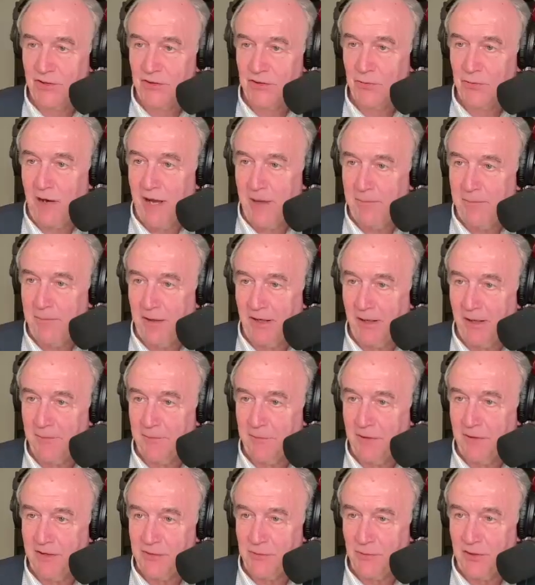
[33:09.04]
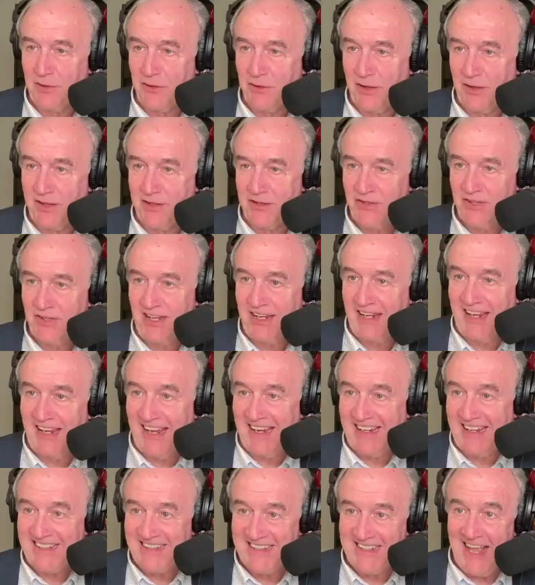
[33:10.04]
So just wrapping up because we try to stay
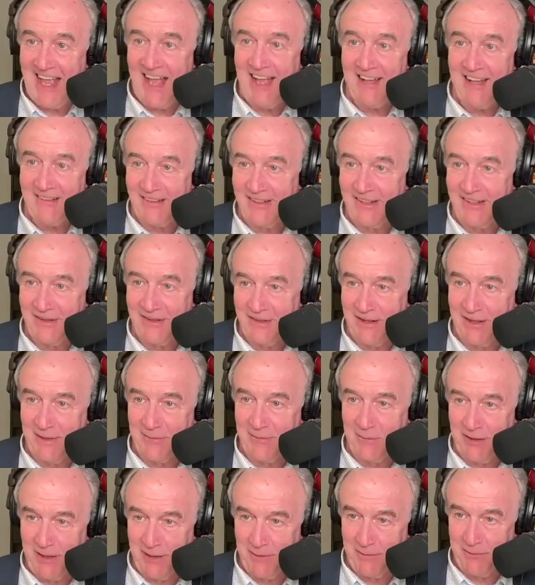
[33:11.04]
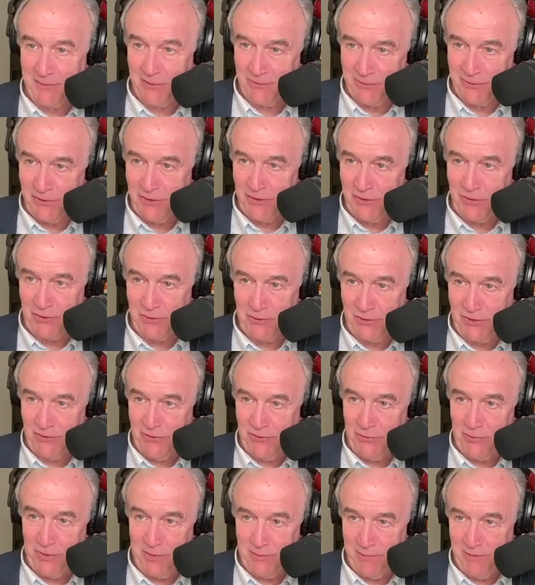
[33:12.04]
exactly on time. We got about 2
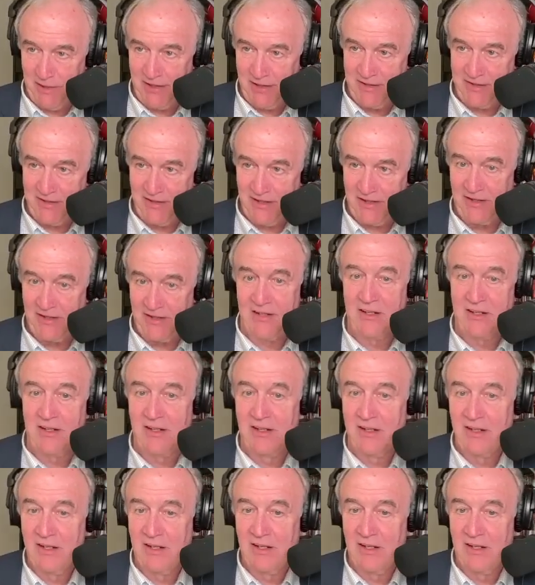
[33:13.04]
to 3 minutes here.